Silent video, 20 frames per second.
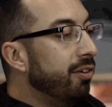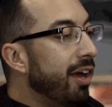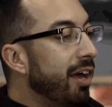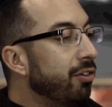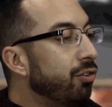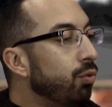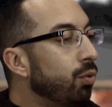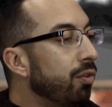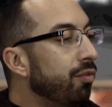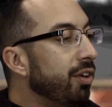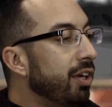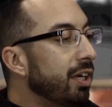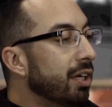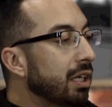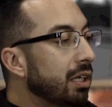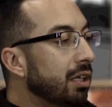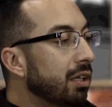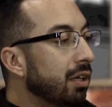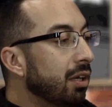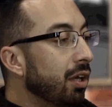Tests
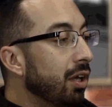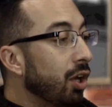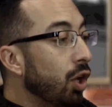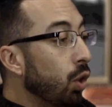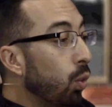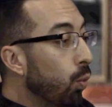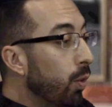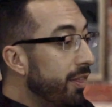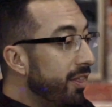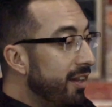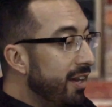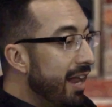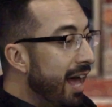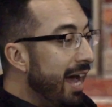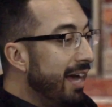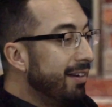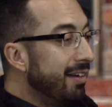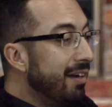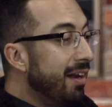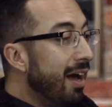reveal, with
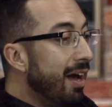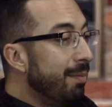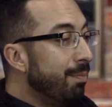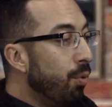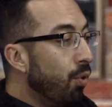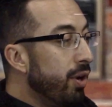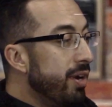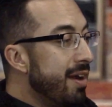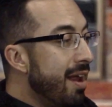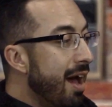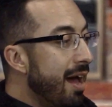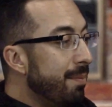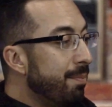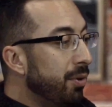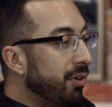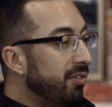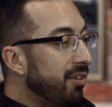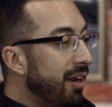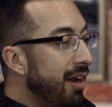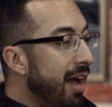99.9%
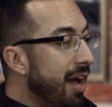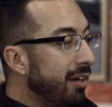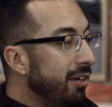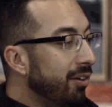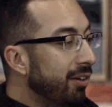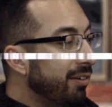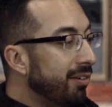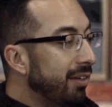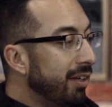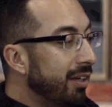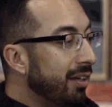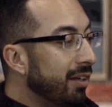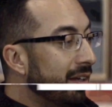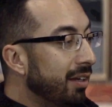.9 accuracy,